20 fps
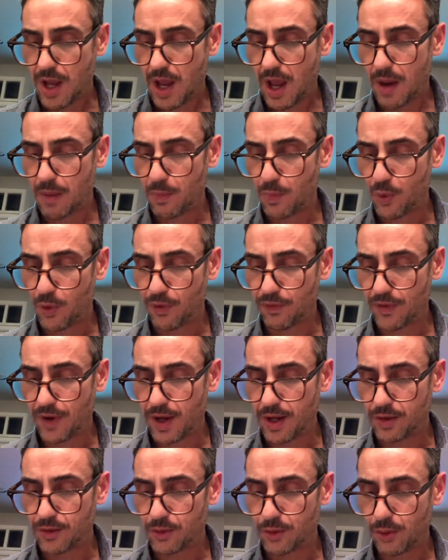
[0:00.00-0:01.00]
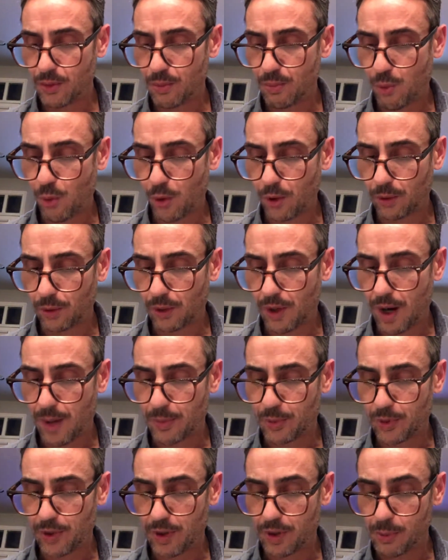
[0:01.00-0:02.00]
and move into boiler
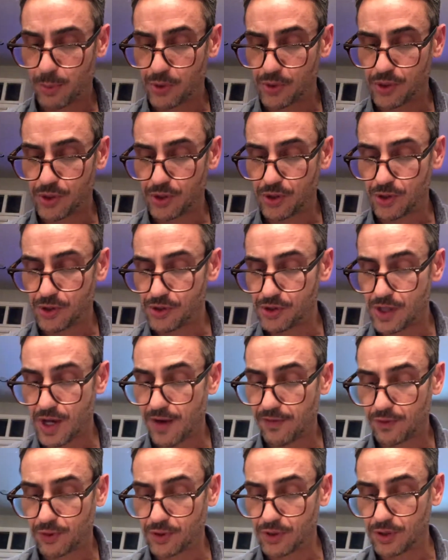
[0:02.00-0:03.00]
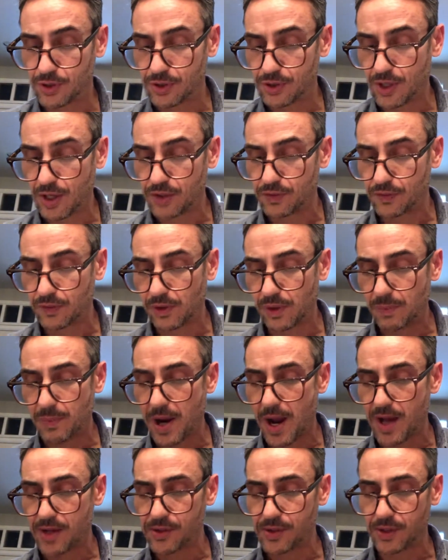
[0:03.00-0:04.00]
operator positions after successfully
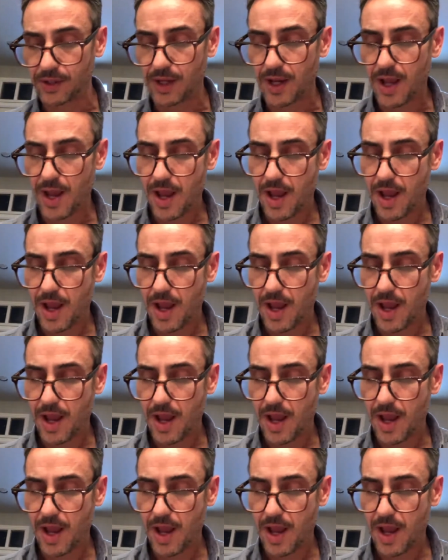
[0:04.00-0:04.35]
passing